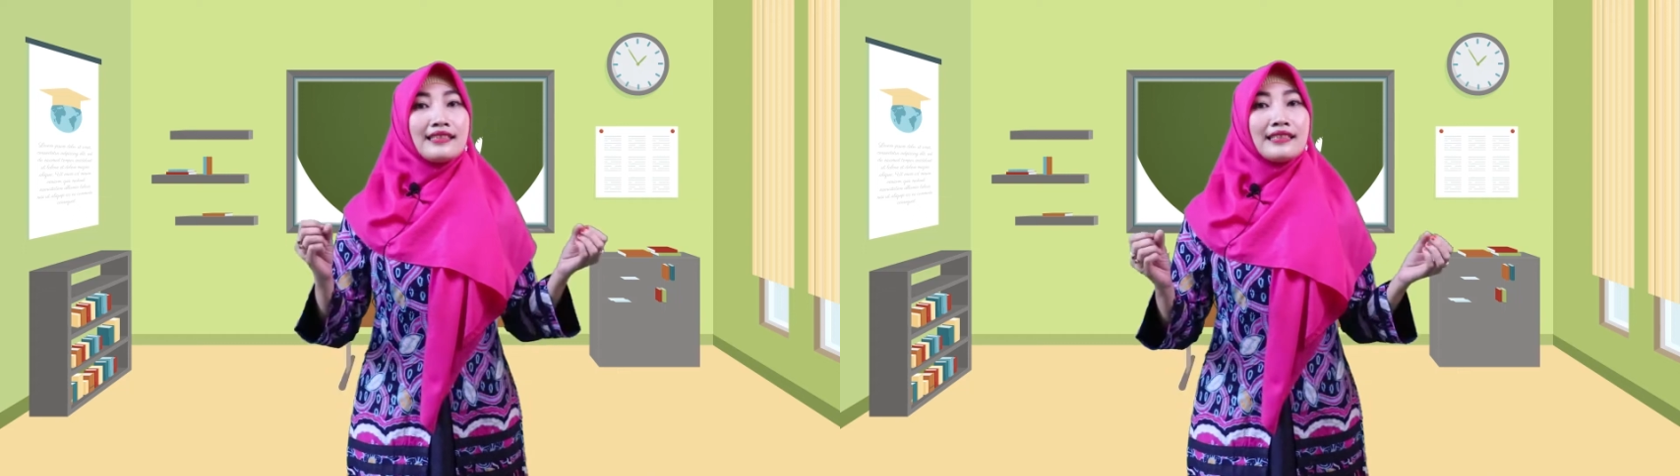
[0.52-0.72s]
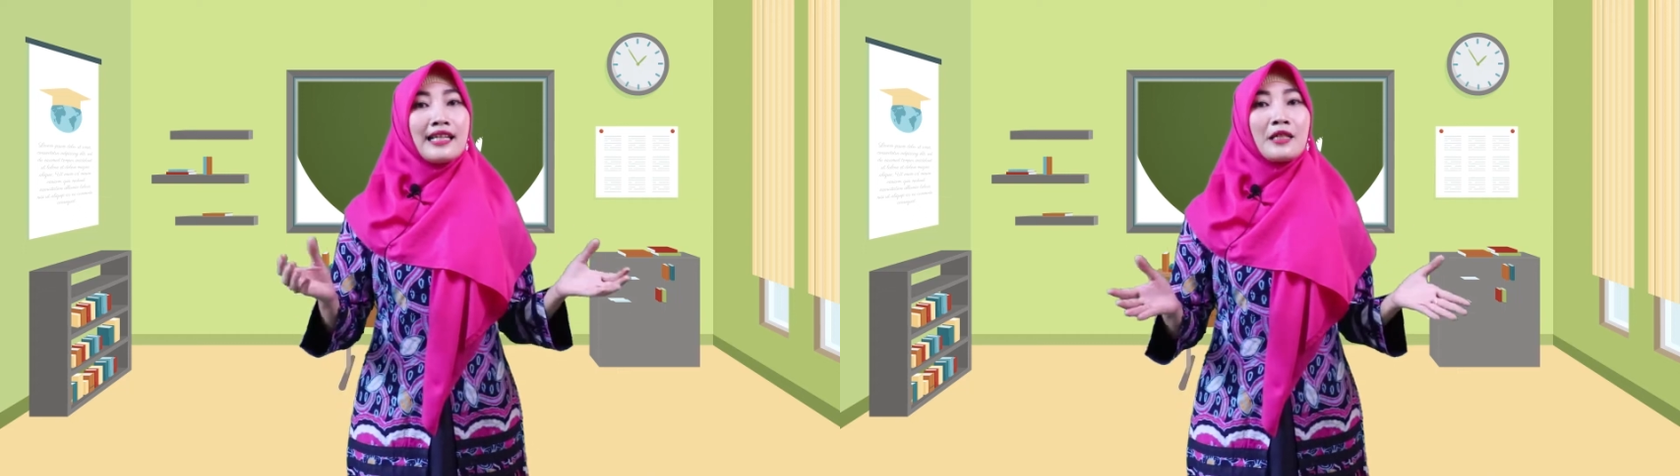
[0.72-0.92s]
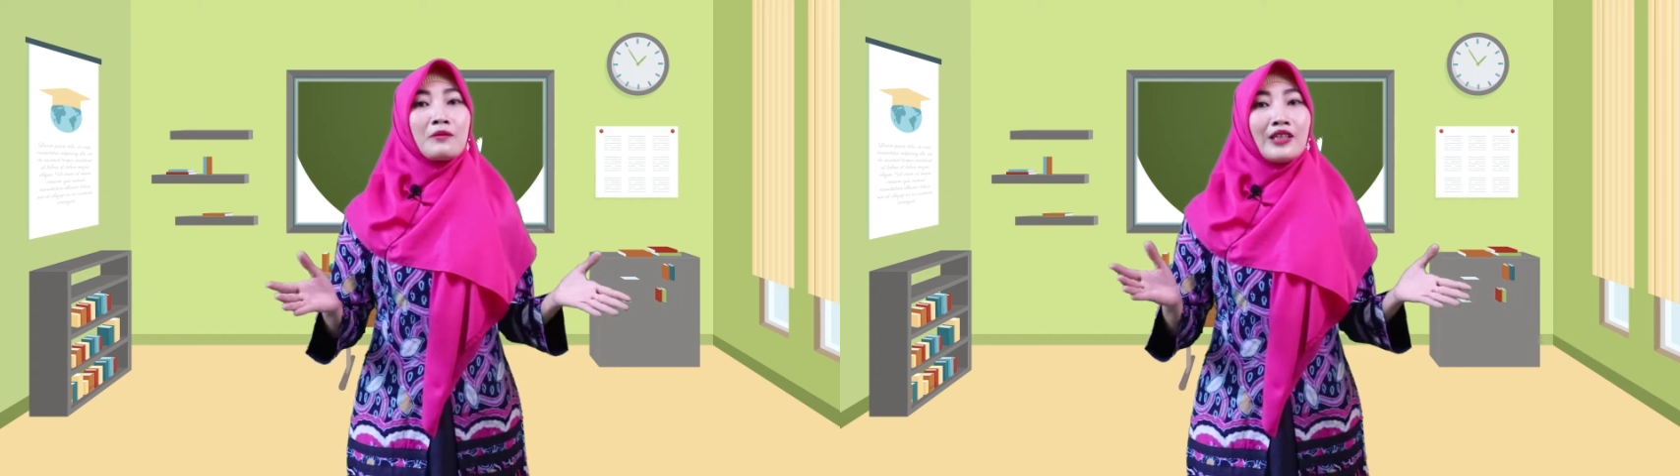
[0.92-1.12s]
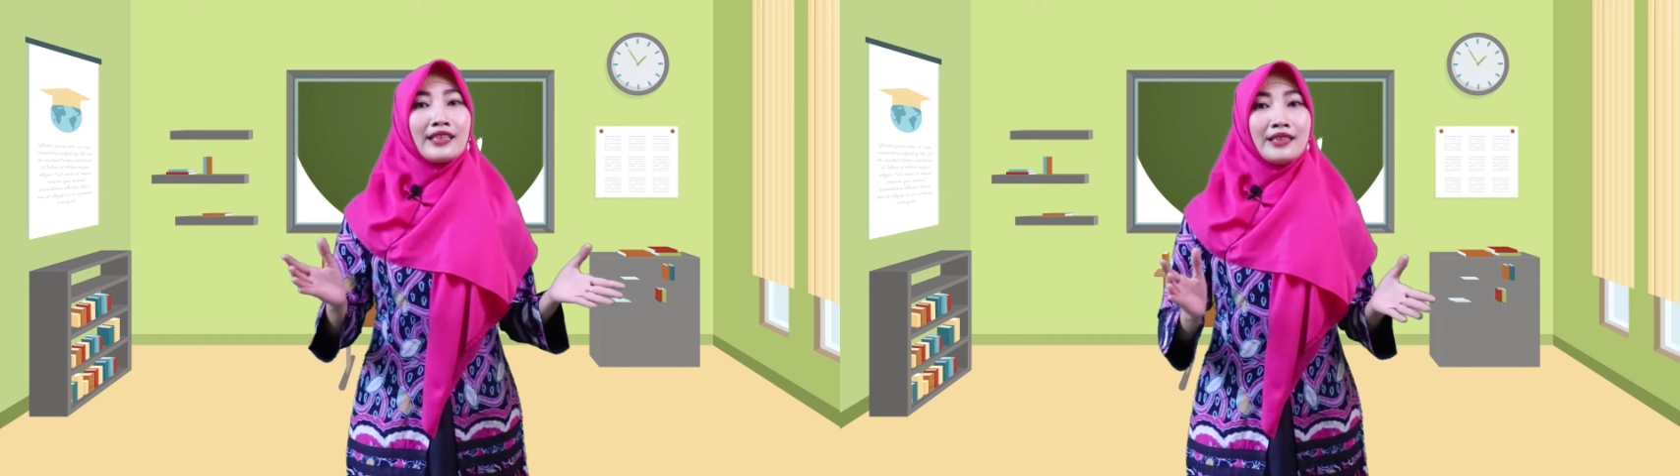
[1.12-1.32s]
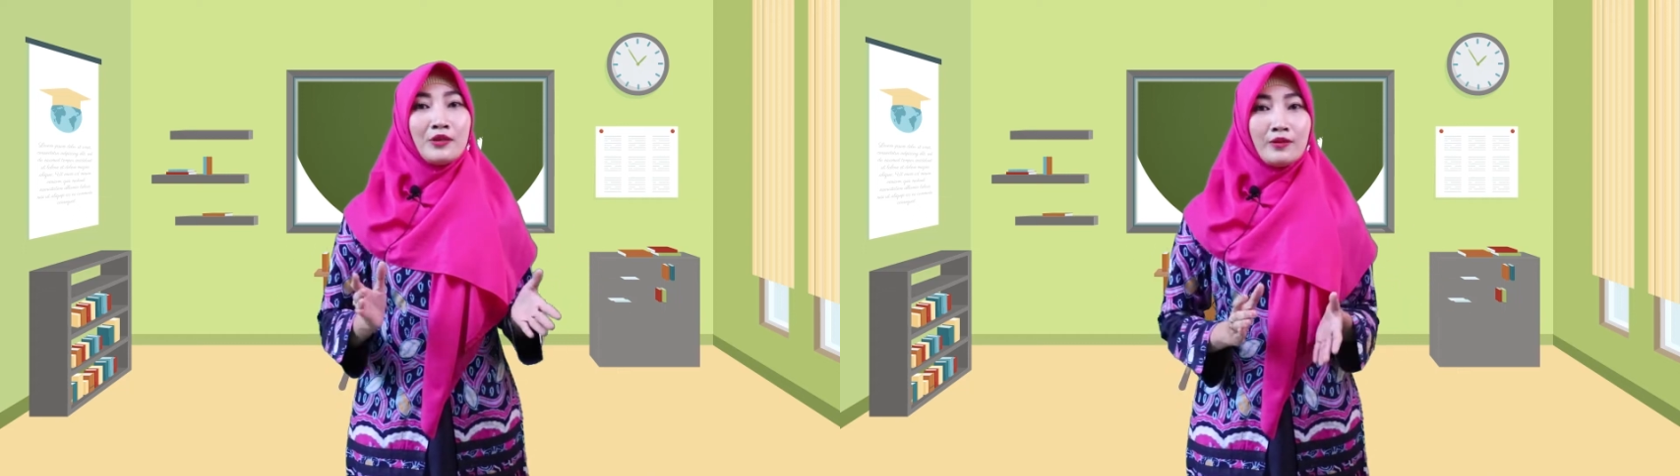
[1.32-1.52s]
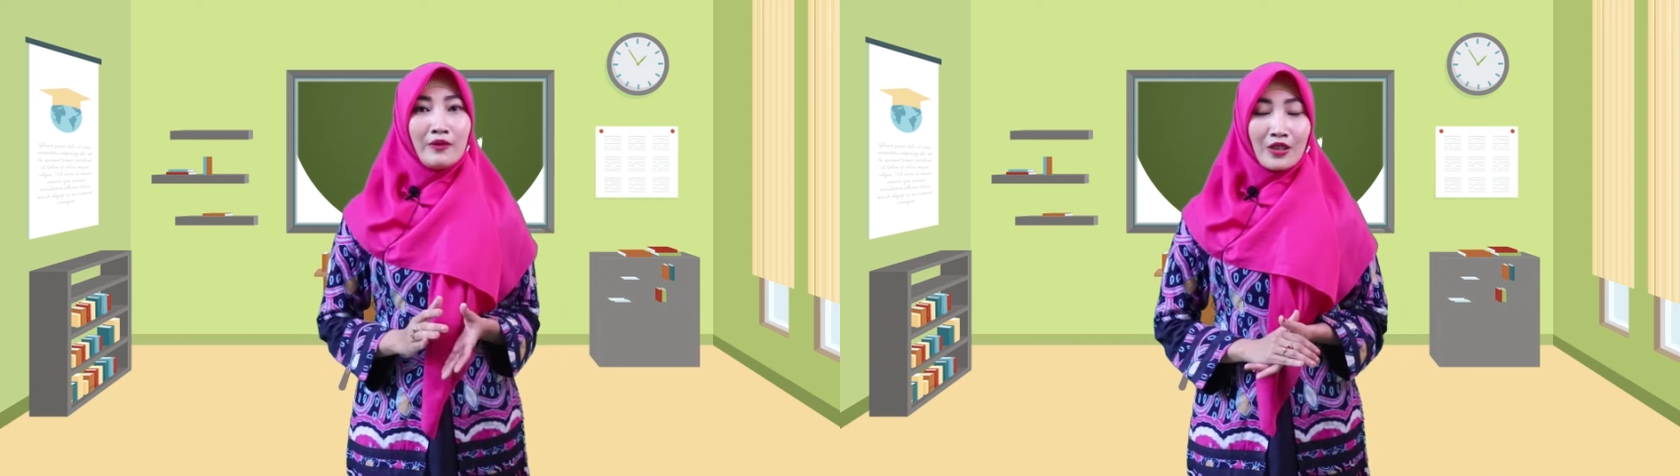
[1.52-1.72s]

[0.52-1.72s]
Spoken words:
Assalamualaikum